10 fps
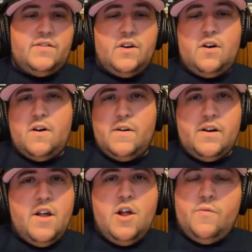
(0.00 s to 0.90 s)
are, and
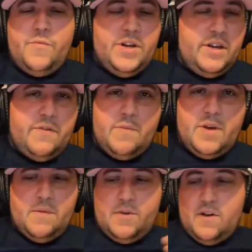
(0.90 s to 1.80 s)
really great
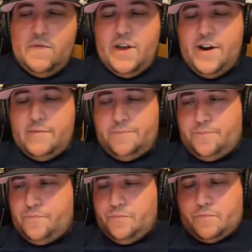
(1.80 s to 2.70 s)
people over there.
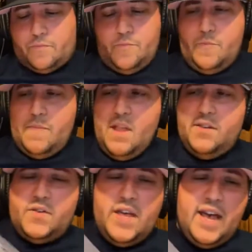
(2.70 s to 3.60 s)

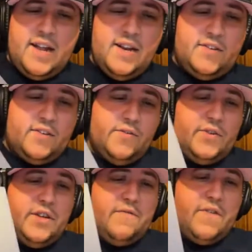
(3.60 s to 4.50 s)
So they had an
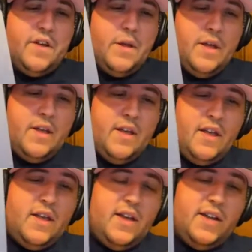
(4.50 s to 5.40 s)
exclusive.
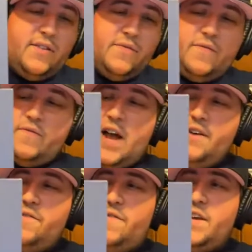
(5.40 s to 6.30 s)
It's a
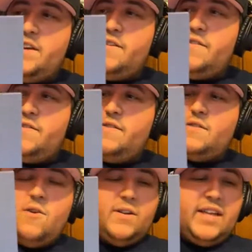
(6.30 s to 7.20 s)
vinyl figure
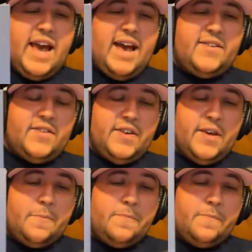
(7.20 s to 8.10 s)
called
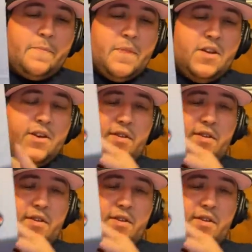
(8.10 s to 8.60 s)
Ghastly. You can